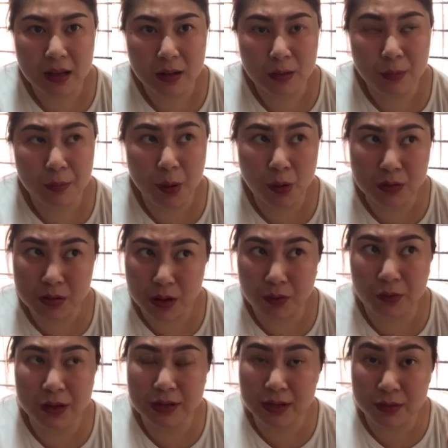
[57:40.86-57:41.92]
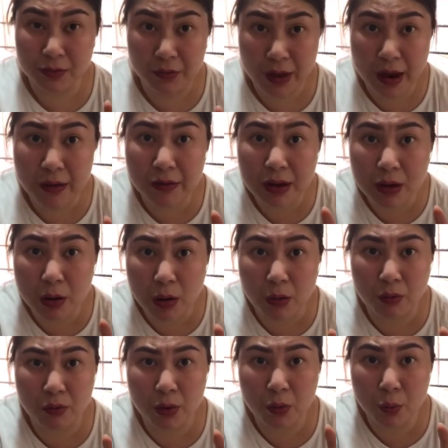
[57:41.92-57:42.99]
post office is very
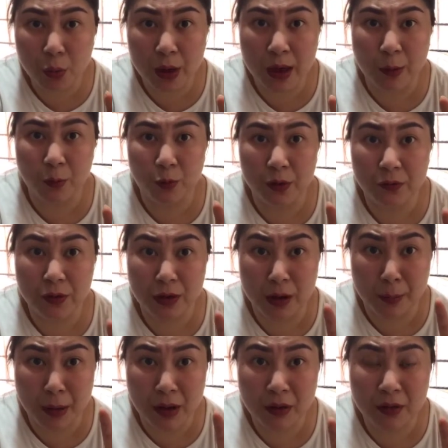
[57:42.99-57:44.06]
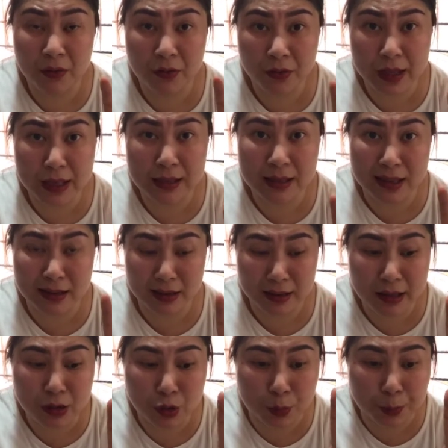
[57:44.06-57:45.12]
overwhelmed with the amount of things that they
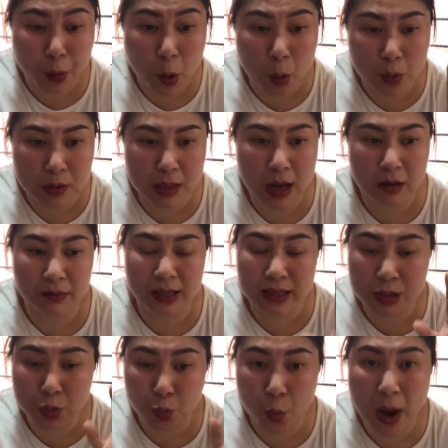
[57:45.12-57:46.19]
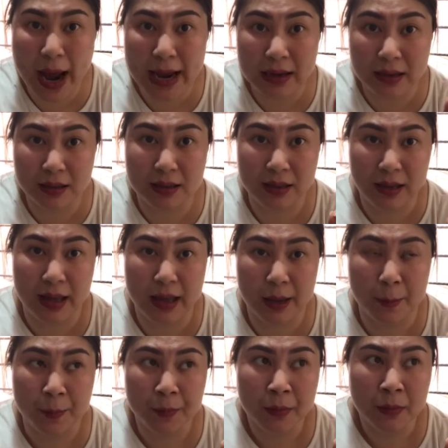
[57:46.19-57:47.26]
need to post out. That's why the delay.
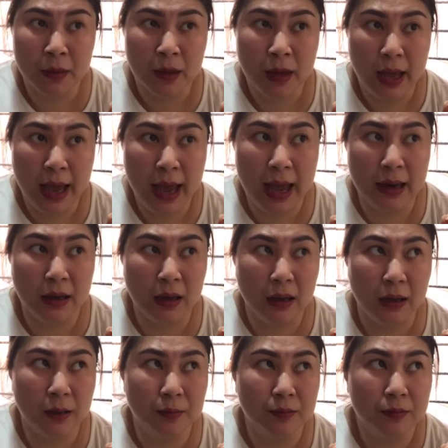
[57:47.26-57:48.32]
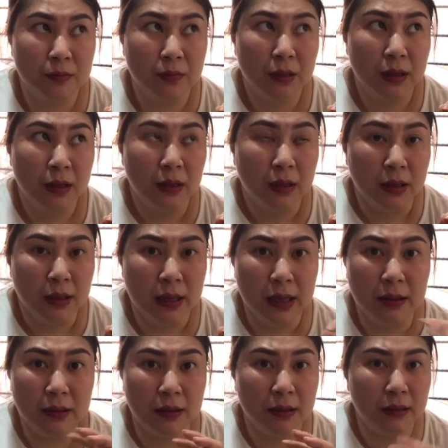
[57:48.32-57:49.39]
And
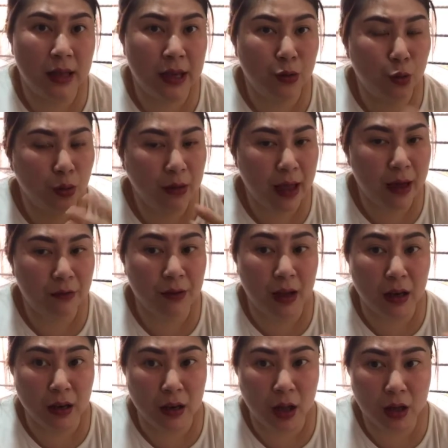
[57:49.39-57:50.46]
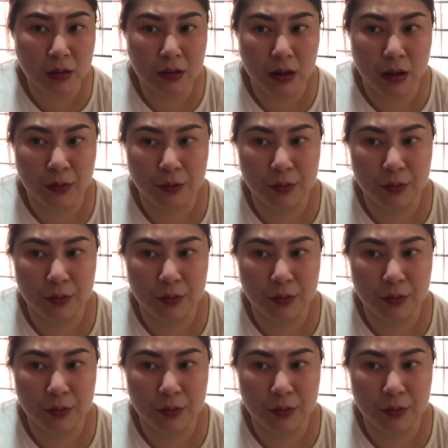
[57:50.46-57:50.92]
they don't have a lot of